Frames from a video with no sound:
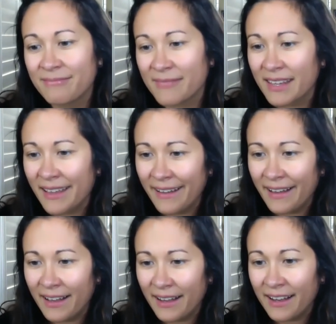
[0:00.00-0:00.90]
Thank
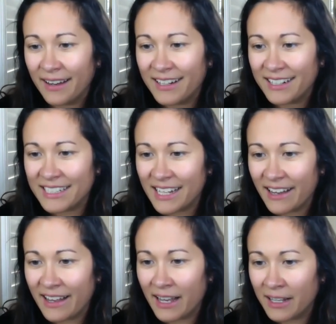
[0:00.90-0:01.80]
you. Yeah.
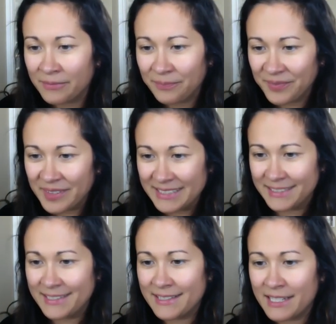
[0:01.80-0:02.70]
Yeah.
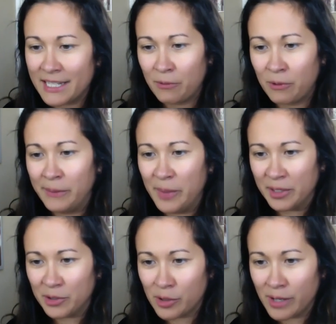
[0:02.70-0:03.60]
Let's see. I want to make
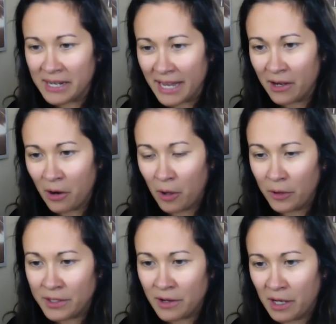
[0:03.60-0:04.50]
sure I get all
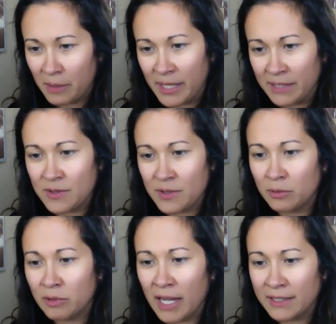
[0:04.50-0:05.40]
the comments. So
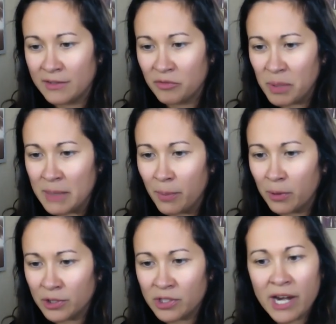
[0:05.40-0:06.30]
lots of people
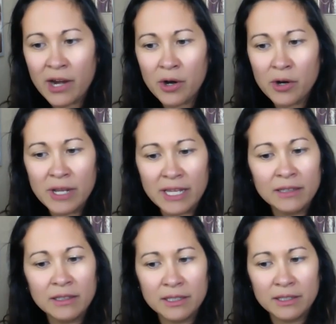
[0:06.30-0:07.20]
shared
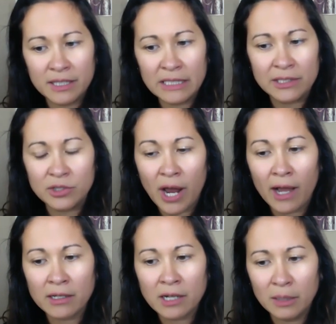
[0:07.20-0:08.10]
in the in the
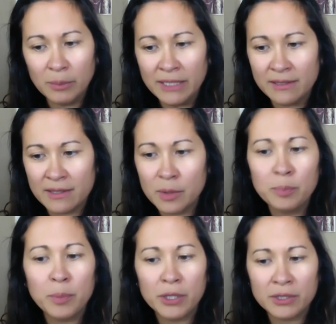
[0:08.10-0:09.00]
chat comments the
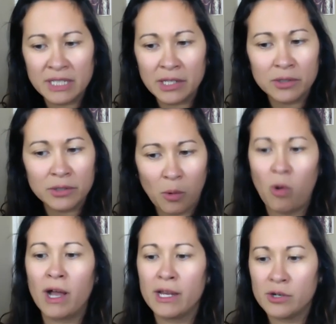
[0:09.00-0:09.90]
particular
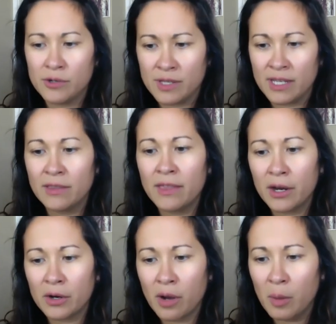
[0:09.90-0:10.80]
choirs that
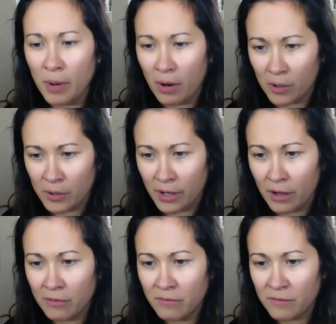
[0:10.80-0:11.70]
they're a part
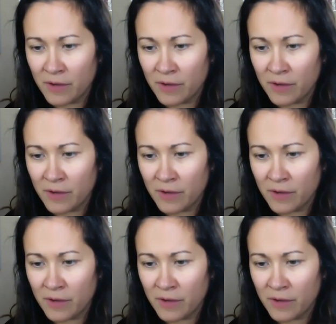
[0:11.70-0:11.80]
of.